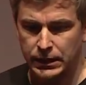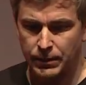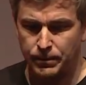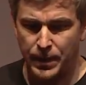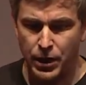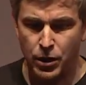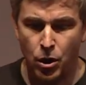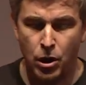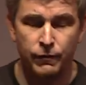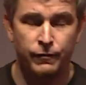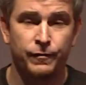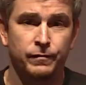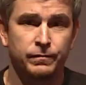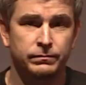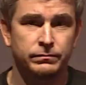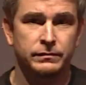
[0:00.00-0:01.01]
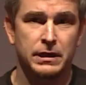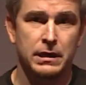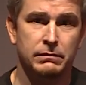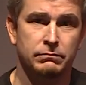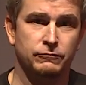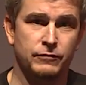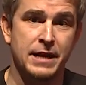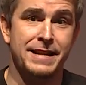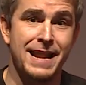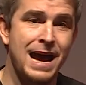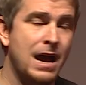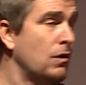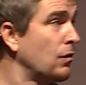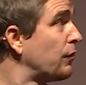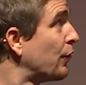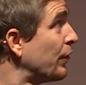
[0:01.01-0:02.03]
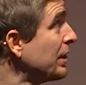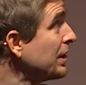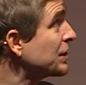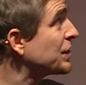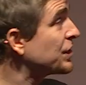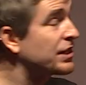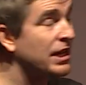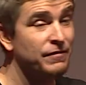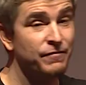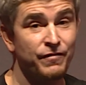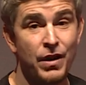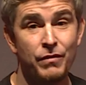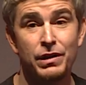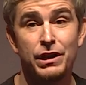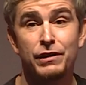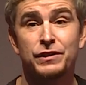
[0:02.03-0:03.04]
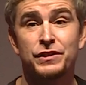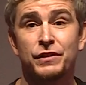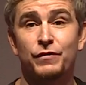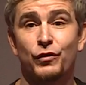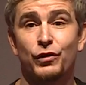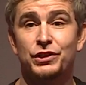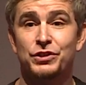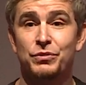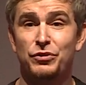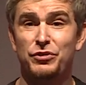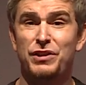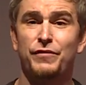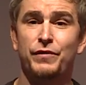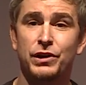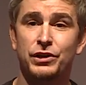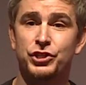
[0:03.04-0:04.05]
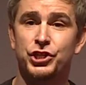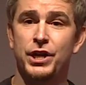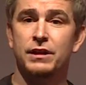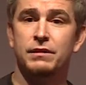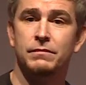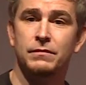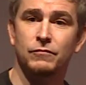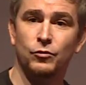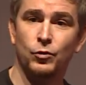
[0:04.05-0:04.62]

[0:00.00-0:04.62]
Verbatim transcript: The payoff right now for us is that very easy for us to differentiate